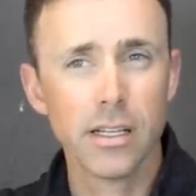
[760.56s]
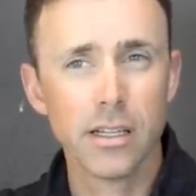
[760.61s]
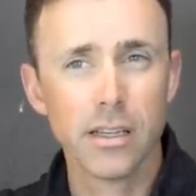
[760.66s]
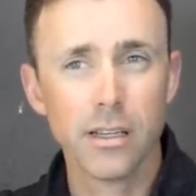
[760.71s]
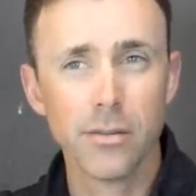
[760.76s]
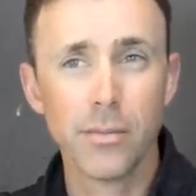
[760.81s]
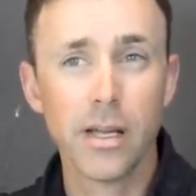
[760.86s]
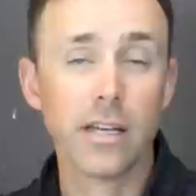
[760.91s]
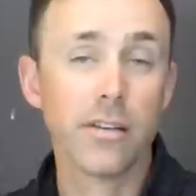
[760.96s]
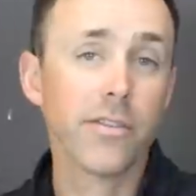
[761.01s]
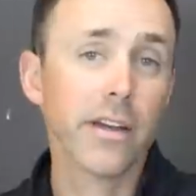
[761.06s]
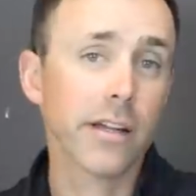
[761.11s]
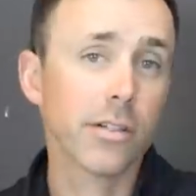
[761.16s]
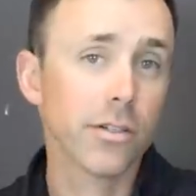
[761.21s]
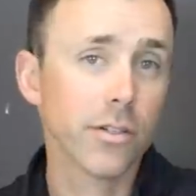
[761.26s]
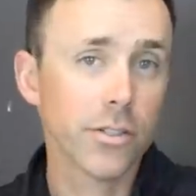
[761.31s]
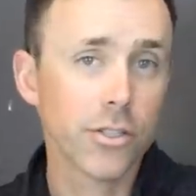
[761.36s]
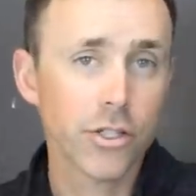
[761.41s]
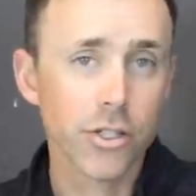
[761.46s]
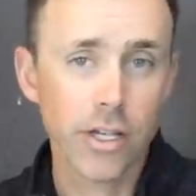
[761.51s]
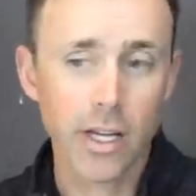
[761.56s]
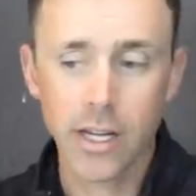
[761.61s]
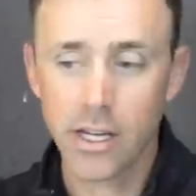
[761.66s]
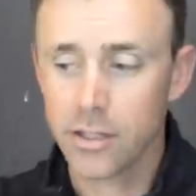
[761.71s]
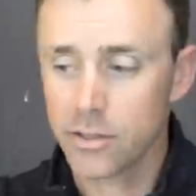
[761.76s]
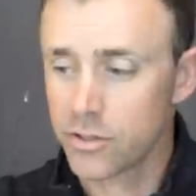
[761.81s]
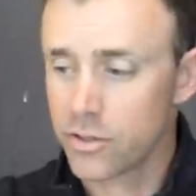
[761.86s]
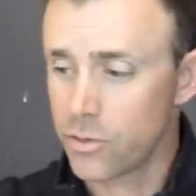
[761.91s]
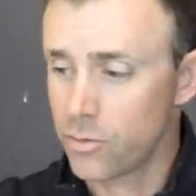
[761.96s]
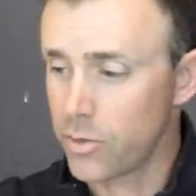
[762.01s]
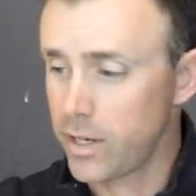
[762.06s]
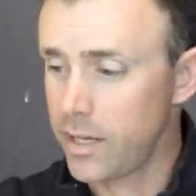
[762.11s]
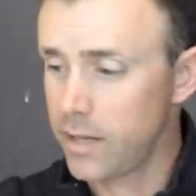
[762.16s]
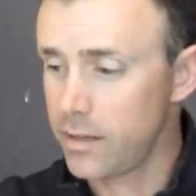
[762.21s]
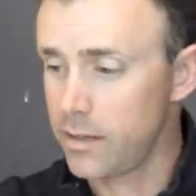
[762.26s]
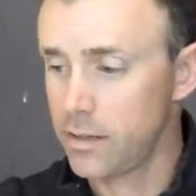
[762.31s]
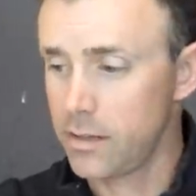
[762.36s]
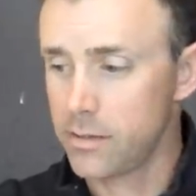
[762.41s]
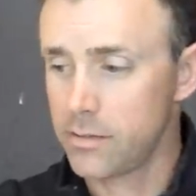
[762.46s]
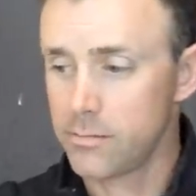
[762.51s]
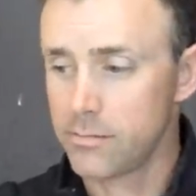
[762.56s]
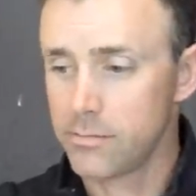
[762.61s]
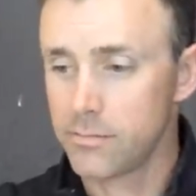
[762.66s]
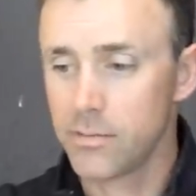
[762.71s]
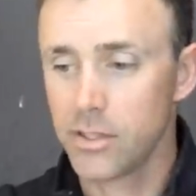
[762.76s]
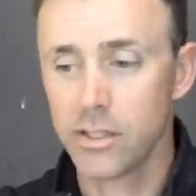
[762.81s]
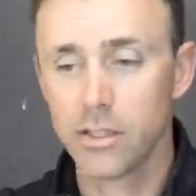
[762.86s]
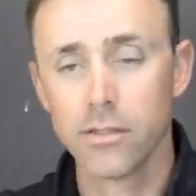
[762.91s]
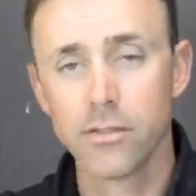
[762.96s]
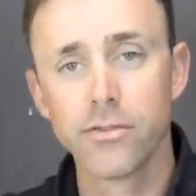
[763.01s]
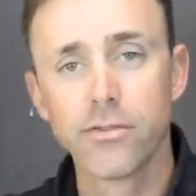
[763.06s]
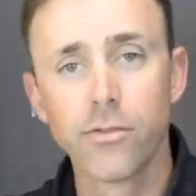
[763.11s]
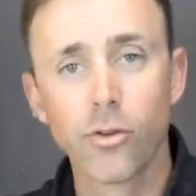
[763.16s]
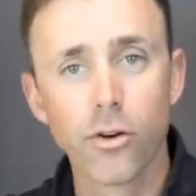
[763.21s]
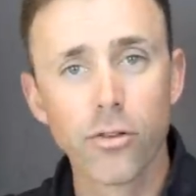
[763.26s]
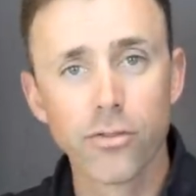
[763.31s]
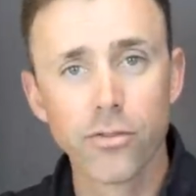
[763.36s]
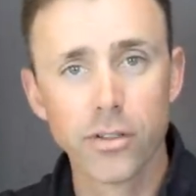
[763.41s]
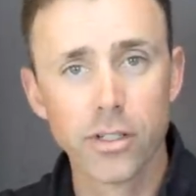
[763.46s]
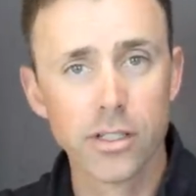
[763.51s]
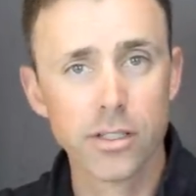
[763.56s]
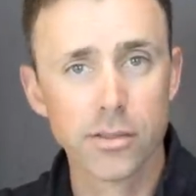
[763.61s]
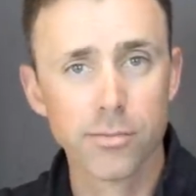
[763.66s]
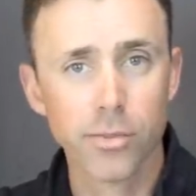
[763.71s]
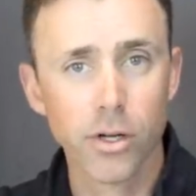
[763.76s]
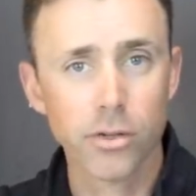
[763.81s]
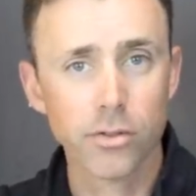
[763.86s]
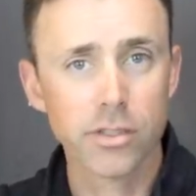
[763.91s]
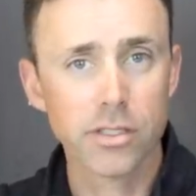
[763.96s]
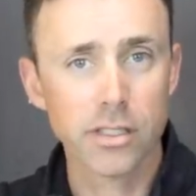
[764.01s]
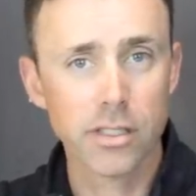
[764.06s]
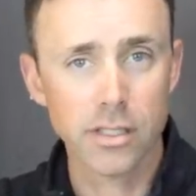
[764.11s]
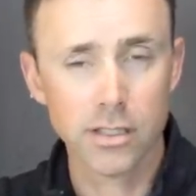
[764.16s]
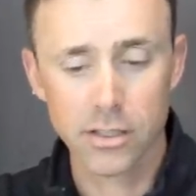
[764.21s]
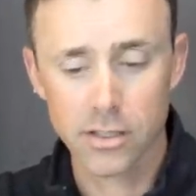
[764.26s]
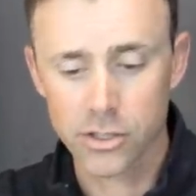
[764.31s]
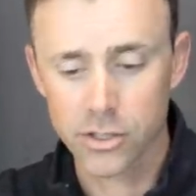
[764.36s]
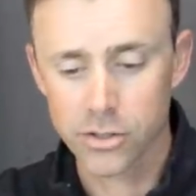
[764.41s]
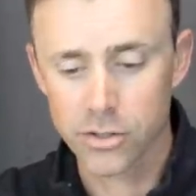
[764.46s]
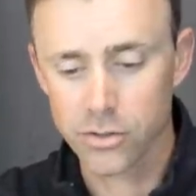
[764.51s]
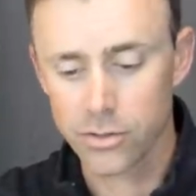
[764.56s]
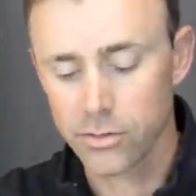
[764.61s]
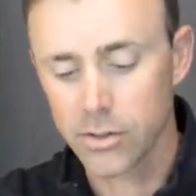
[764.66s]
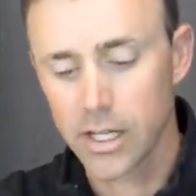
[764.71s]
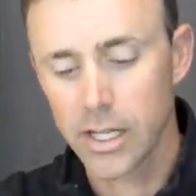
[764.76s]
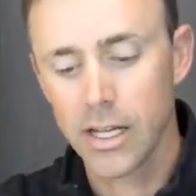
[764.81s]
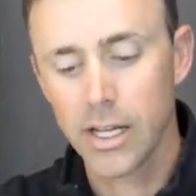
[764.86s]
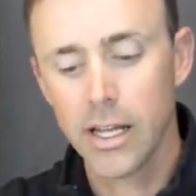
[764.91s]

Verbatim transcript: the manufacturer changed the way the, the forefoot is posted in the shoe.